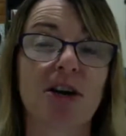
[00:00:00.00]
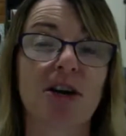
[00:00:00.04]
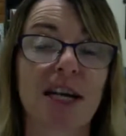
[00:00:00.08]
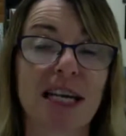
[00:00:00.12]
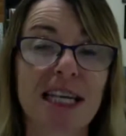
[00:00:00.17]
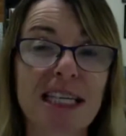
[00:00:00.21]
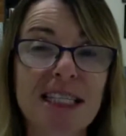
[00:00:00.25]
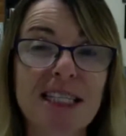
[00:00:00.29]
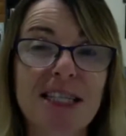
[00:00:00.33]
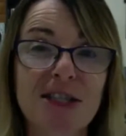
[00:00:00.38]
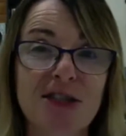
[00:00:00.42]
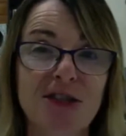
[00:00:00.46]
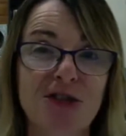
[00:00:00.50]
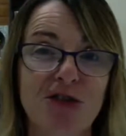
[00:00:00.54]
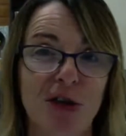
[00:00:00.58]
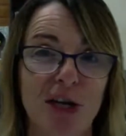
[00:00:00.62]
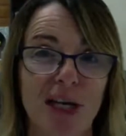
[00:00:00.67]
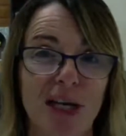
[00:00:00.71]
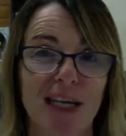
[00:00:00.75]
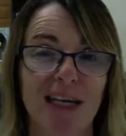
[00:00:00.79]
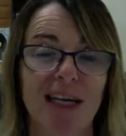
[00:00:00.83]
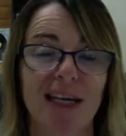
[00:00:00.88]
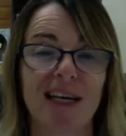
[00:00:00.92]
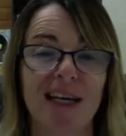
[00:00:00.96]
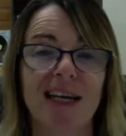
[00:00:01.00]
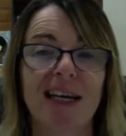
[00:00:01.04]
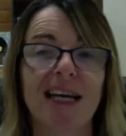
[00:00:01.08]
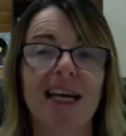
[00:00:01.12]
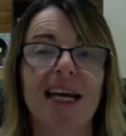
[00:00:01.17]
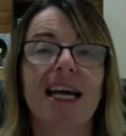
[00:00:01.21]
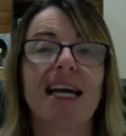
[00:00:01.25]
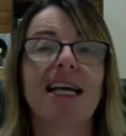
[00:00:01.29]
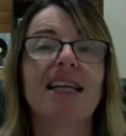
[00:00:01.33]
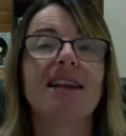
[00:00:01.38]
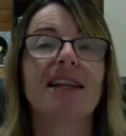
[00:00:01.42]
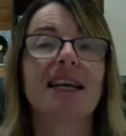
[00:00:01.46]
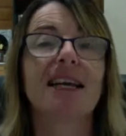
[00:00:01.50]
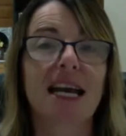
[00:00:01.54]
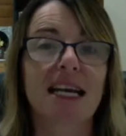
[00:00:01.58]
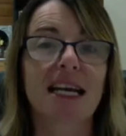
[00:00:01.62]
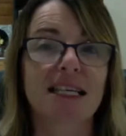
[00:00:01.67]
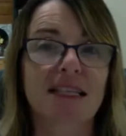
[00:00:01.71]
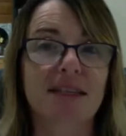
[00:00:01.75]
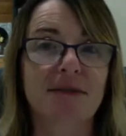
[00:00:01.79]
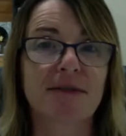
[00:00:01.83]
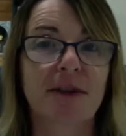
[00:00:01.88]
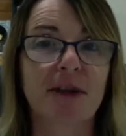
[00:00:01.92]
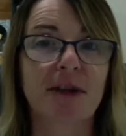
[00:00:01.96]
industry in the
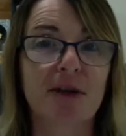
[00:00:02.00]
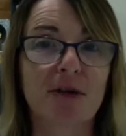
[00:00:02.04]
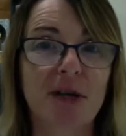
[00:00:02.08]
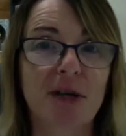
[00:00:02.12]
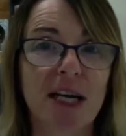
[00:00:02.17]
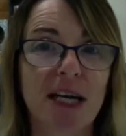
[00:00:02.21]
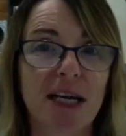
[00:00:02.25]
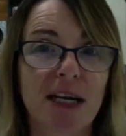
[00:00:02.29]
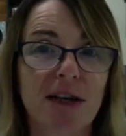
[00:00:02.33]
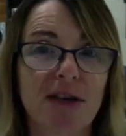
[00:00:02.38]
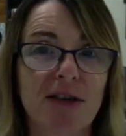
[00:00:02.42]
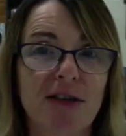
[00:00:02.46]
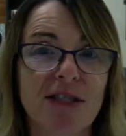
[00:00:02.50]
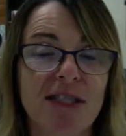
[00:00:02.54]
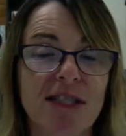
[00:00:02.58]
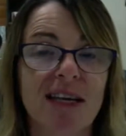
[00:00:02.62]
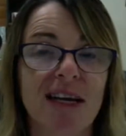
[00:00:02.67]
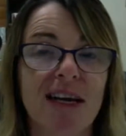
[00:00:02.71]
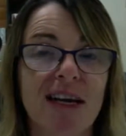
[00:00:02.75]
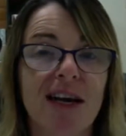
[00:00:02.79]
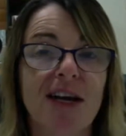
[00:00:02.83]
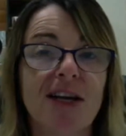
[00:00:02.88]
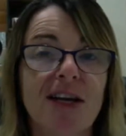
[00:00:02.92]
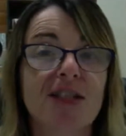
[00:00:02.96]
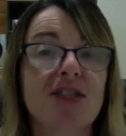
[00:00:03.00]
next few years.